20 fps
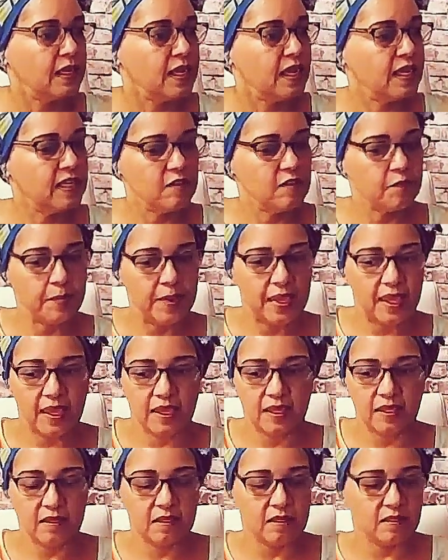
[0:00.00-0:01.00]
of
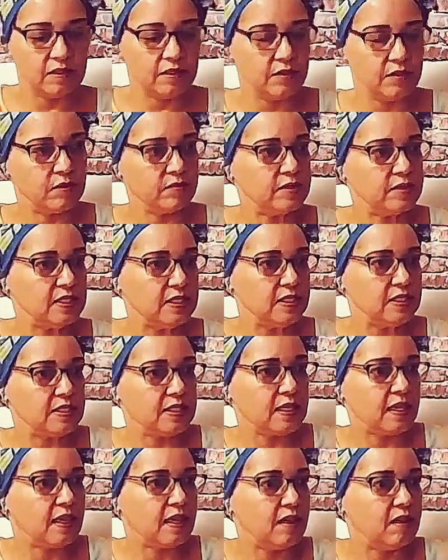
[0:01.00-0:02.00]
paint a little
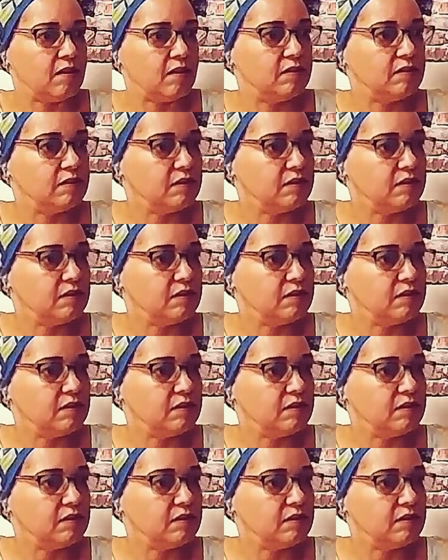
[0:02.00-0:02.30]
detail